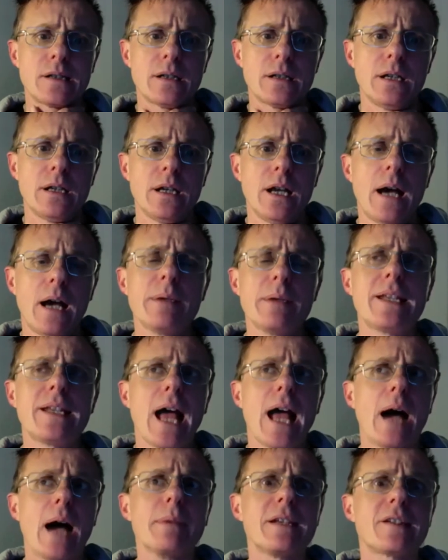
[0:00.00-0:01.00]
I mean,
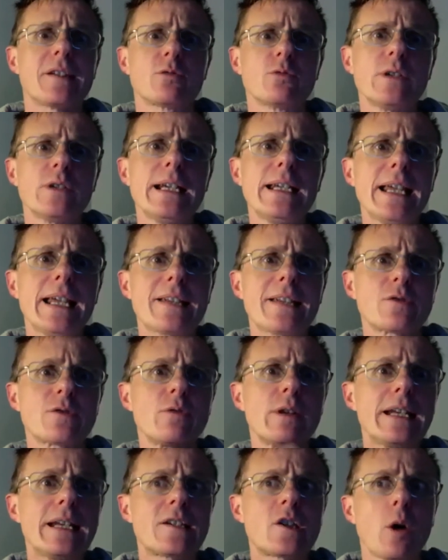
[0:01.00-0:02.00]
it's a
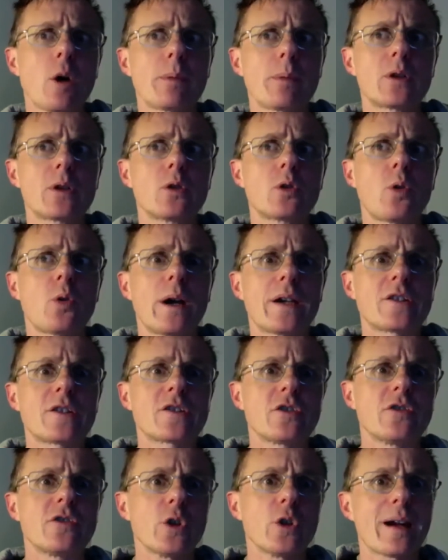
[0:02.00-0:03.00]
really topical
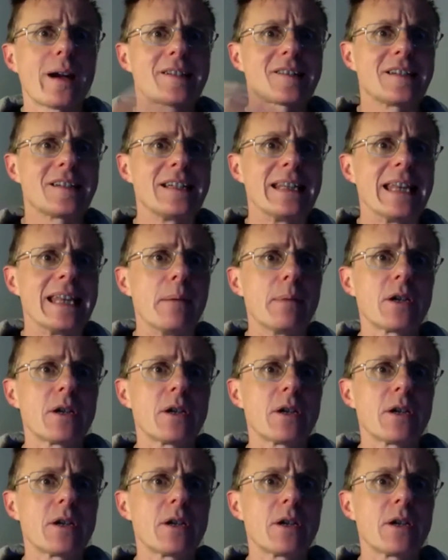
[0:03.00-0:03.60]
question that you're asking there,